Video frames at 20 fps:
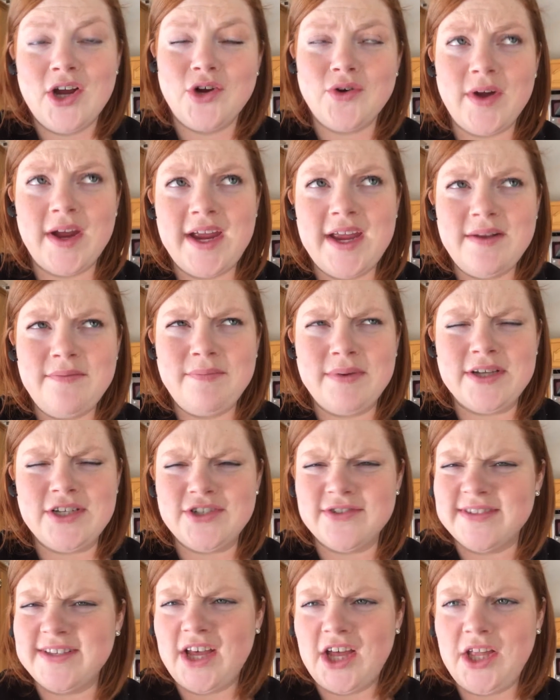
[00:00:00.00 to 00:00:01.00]
grain,
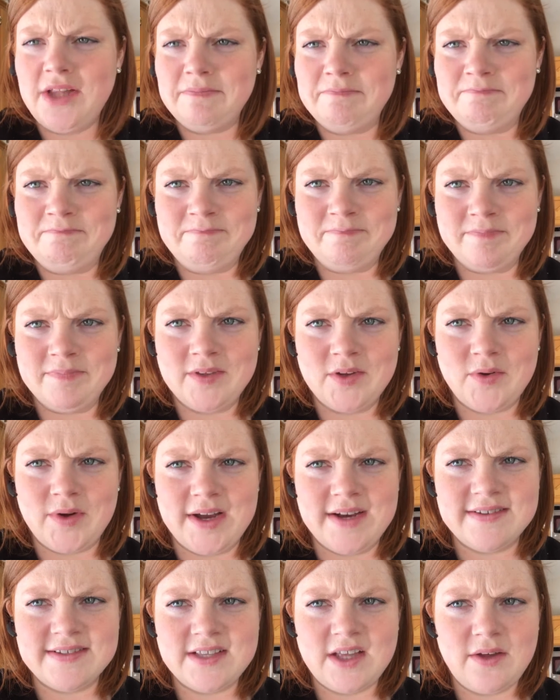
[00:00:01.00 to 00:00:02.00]
pinch of salt,
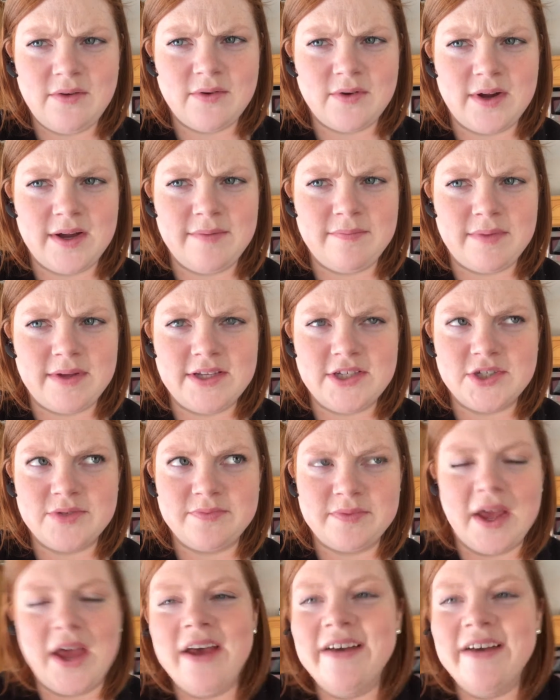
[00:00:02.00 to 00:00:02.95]
grain of salt, grain, pinch.